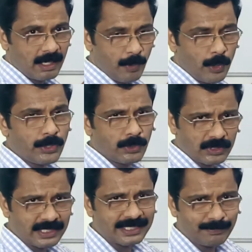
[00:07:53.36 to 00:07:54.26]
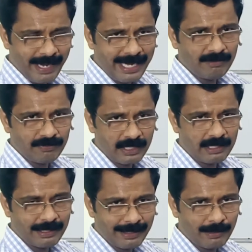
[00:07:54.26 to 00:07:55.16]
produces male
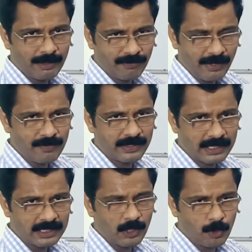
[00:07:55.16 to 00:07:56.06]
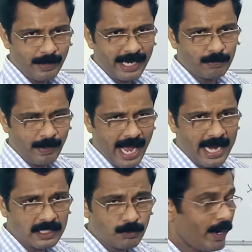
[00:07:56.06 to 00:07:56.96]
flowers or male
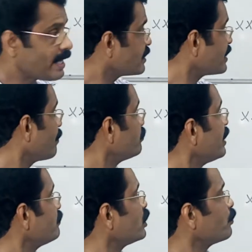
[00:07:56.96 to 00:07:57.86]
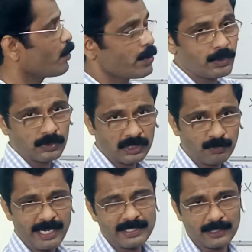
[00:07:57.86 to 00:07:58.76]
plants, but sometimes it produces
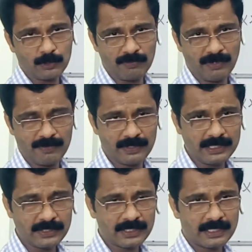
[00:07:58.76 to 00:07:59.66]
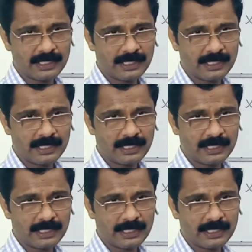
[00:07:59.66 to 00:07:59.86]
bisexual flowers.